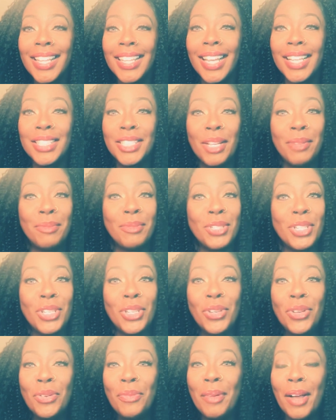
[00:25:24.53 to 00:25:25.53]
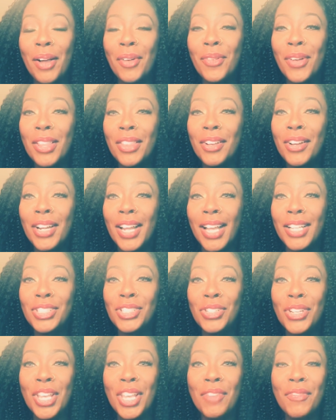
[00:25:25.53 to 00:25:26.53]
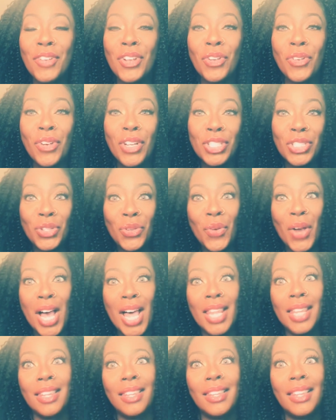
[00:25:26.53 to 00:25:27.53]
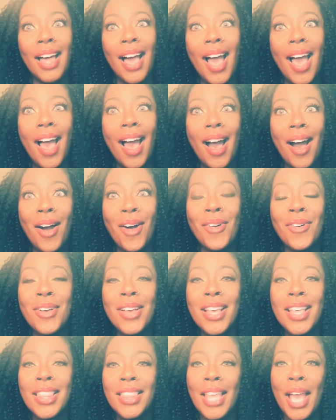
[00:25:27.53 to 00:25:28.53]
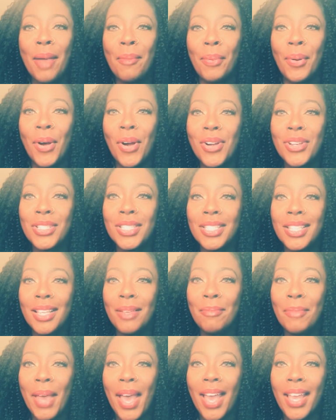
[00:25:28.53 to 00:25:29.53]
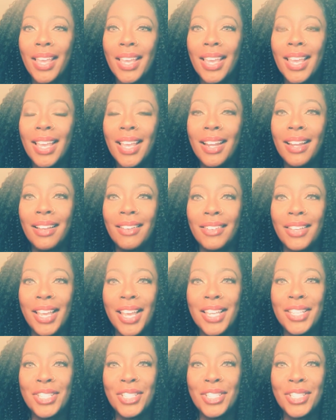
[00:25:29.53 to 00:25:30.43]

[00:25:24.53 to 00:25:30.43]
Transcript: That's up to you about whether or not you're even going to allow that person back in, okay?